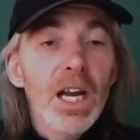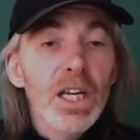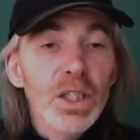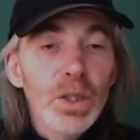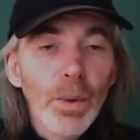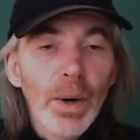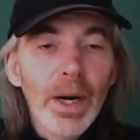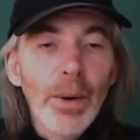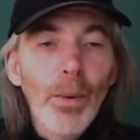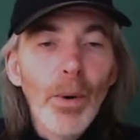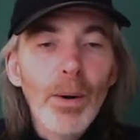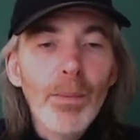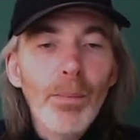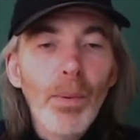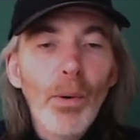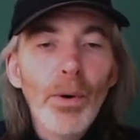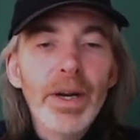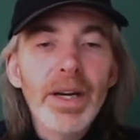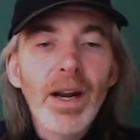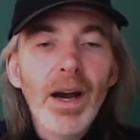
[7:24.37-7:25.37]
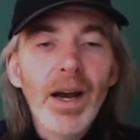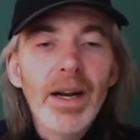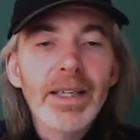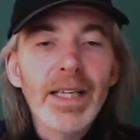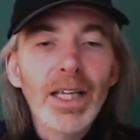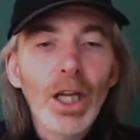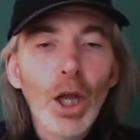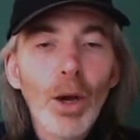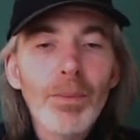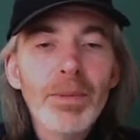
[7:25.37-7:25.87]
21.9
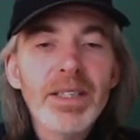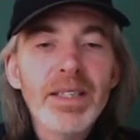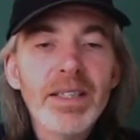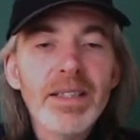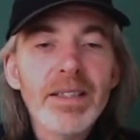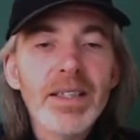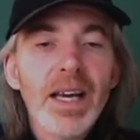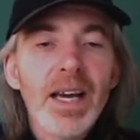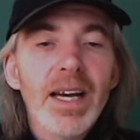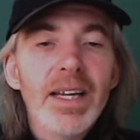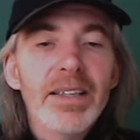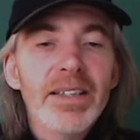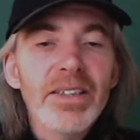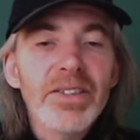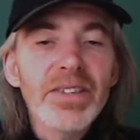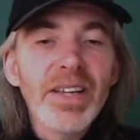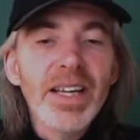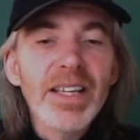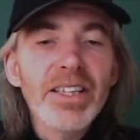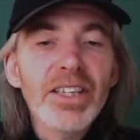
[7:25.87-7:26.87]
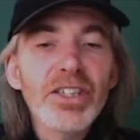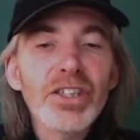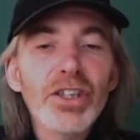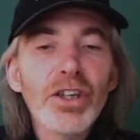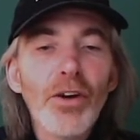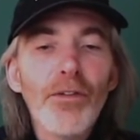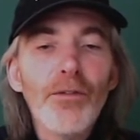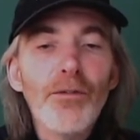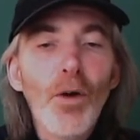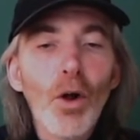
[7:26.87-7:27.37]
kilometers. Descend into
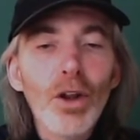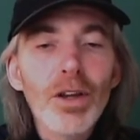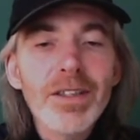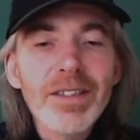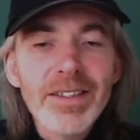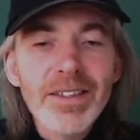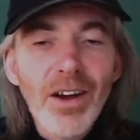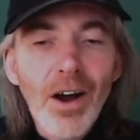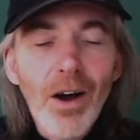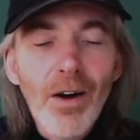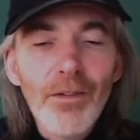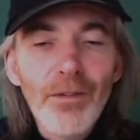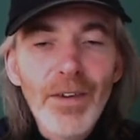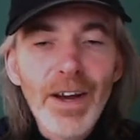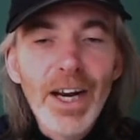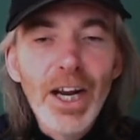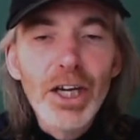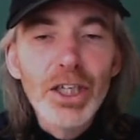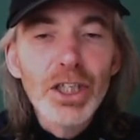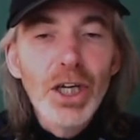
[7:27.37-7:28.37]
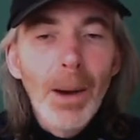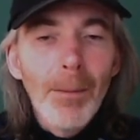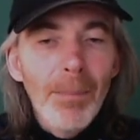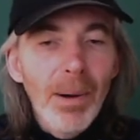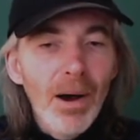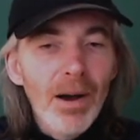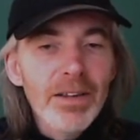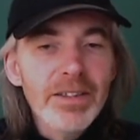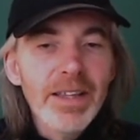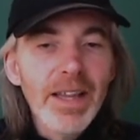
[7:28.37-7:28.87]
the false start finish.
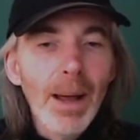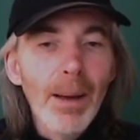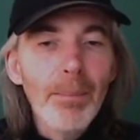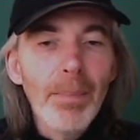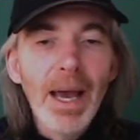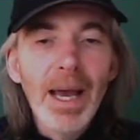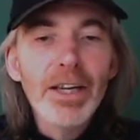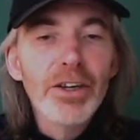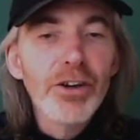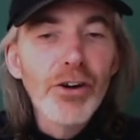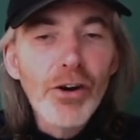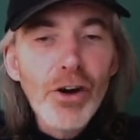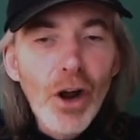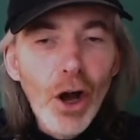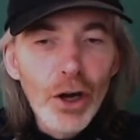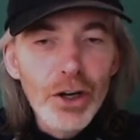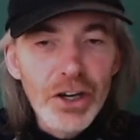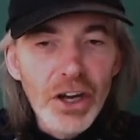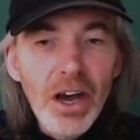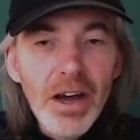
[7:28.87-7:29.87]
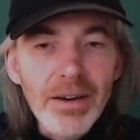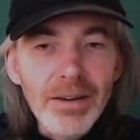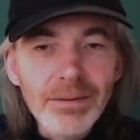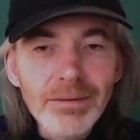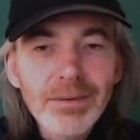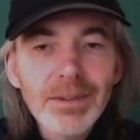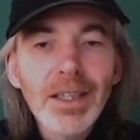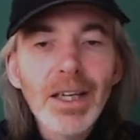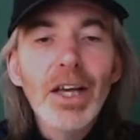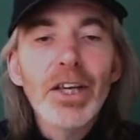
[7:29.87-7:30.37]
Past that pen, you're not done.
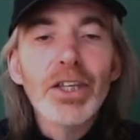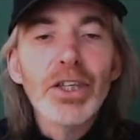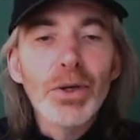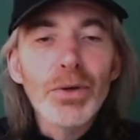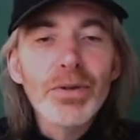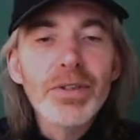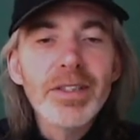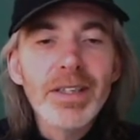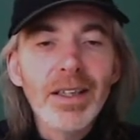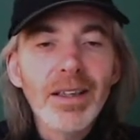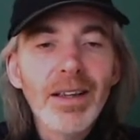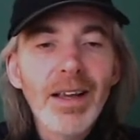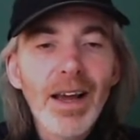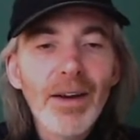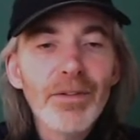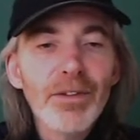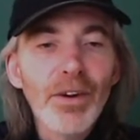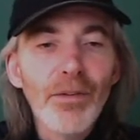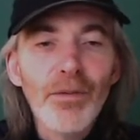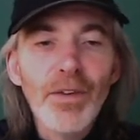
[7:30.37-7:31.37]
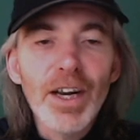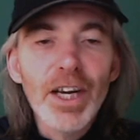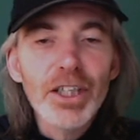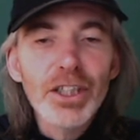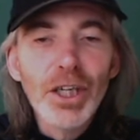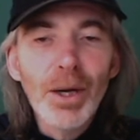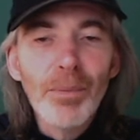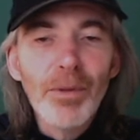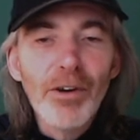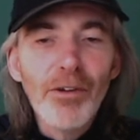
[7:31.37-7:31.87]
You still have to finish
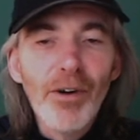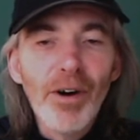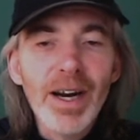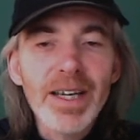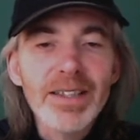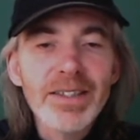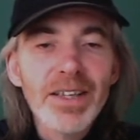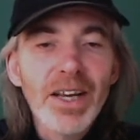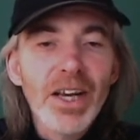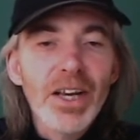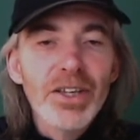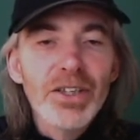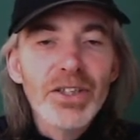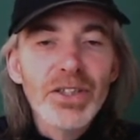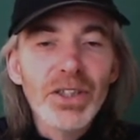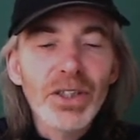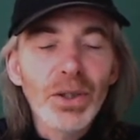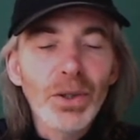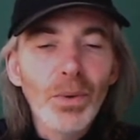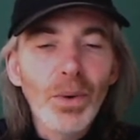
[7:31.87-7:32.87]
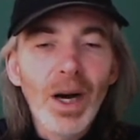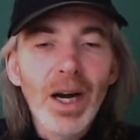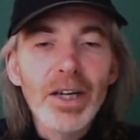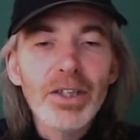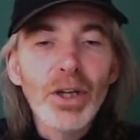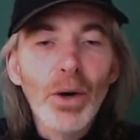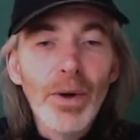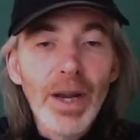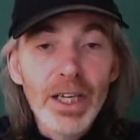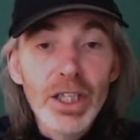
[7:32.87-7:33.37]
up the race. So
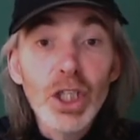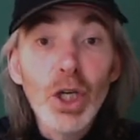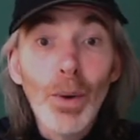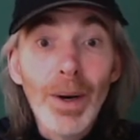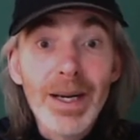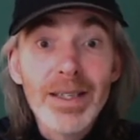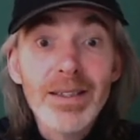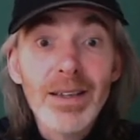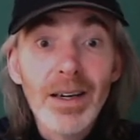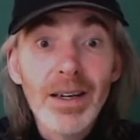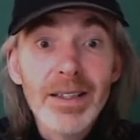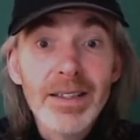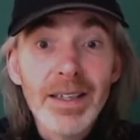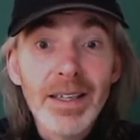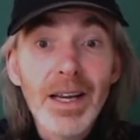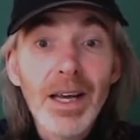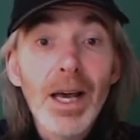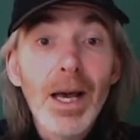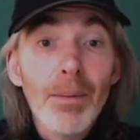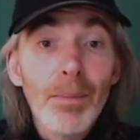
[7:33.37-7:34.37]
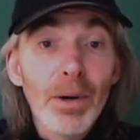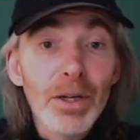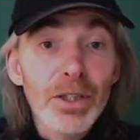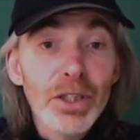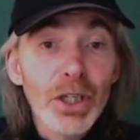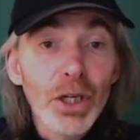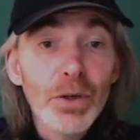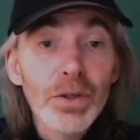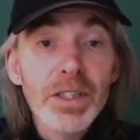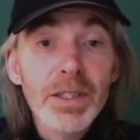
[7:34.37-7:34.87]
don't get too excited. But
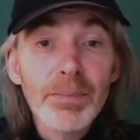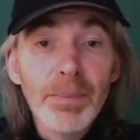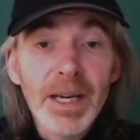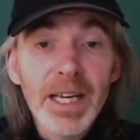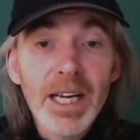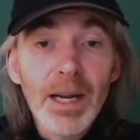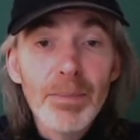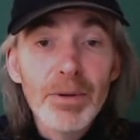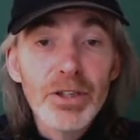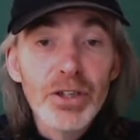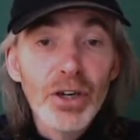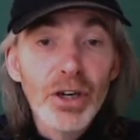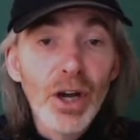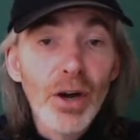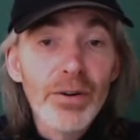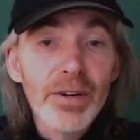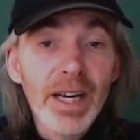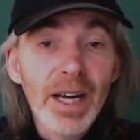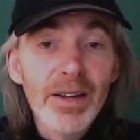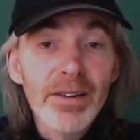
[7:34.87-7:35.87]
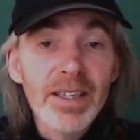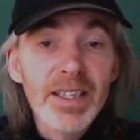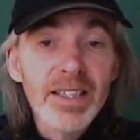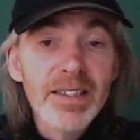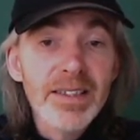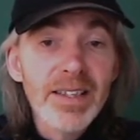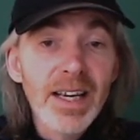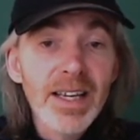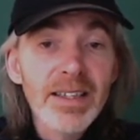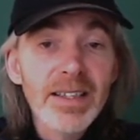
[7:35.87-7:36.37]
do speed up as you're going down the
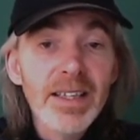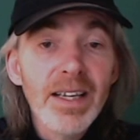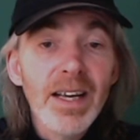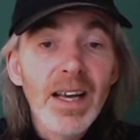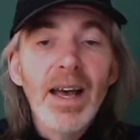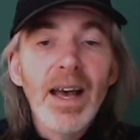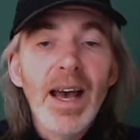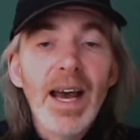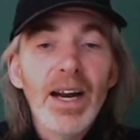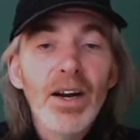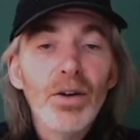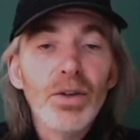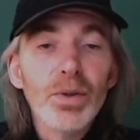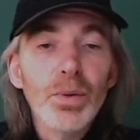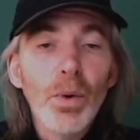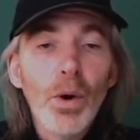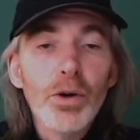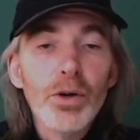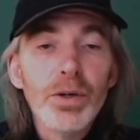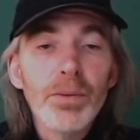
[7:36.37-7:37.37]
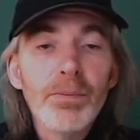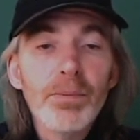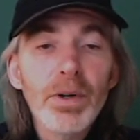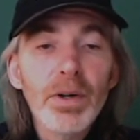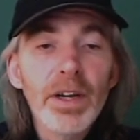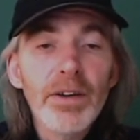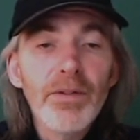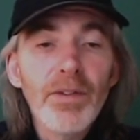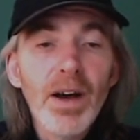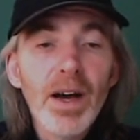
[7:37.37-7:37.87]
descent. Head on to Ocean
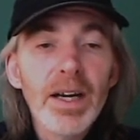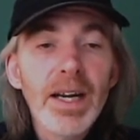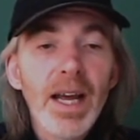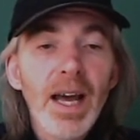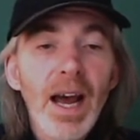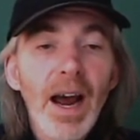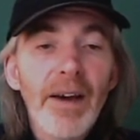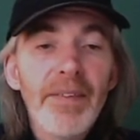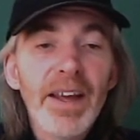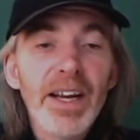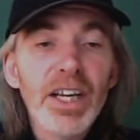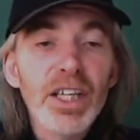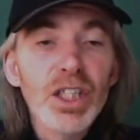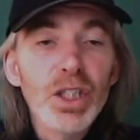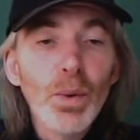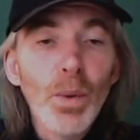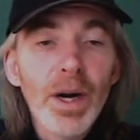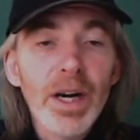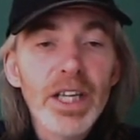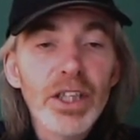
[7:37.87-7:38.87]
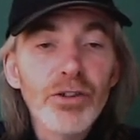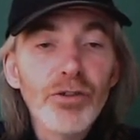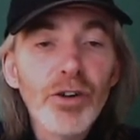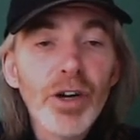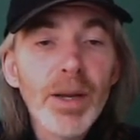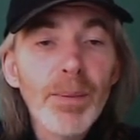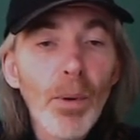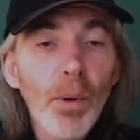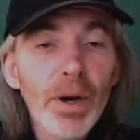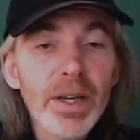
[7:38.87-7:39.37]
Boulevard. And then at
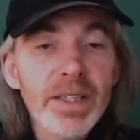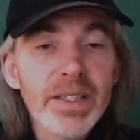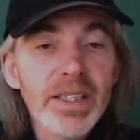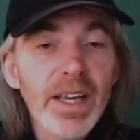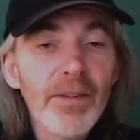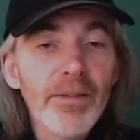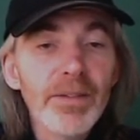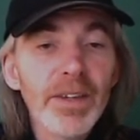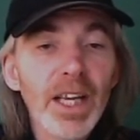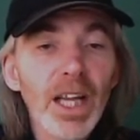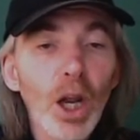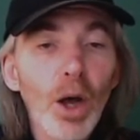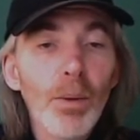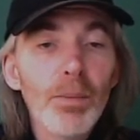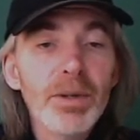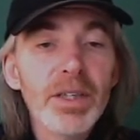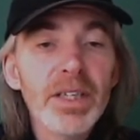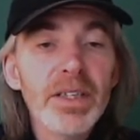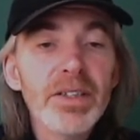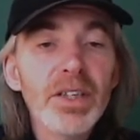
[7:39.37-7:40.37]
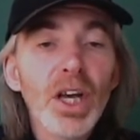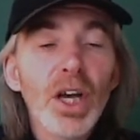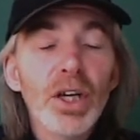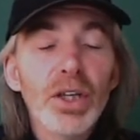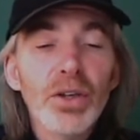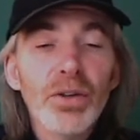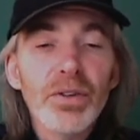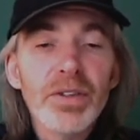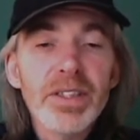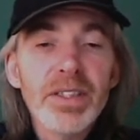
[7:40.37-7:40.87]
23.7 kilometers,
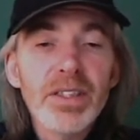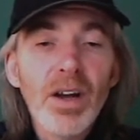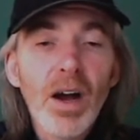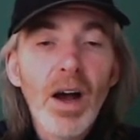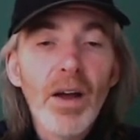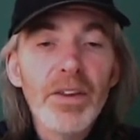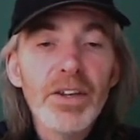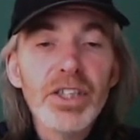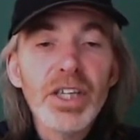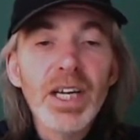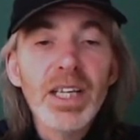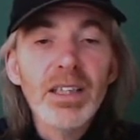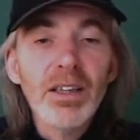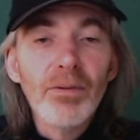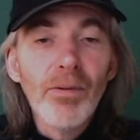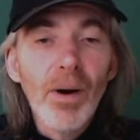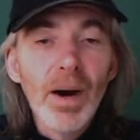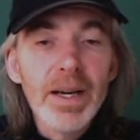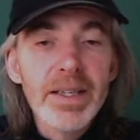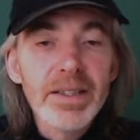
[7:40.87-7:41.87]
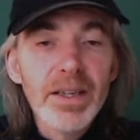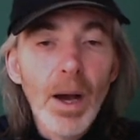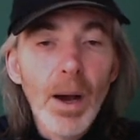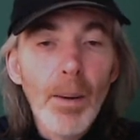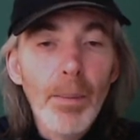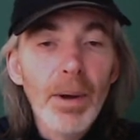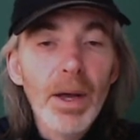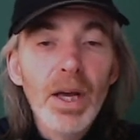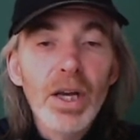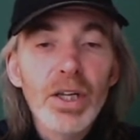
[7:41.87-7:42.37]
you'll start the gentle rise
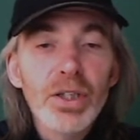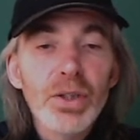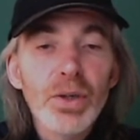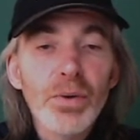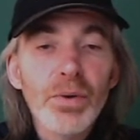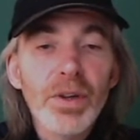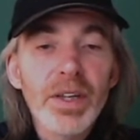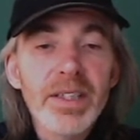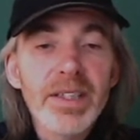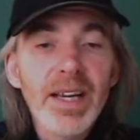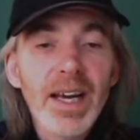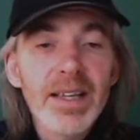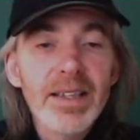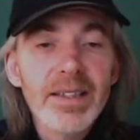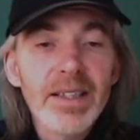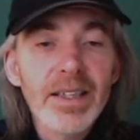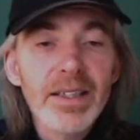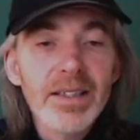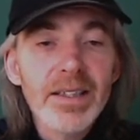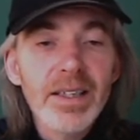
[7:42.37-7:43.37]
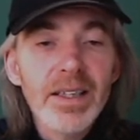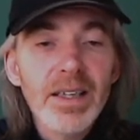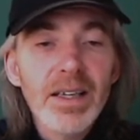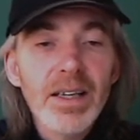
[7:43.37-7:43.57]
up to the desert.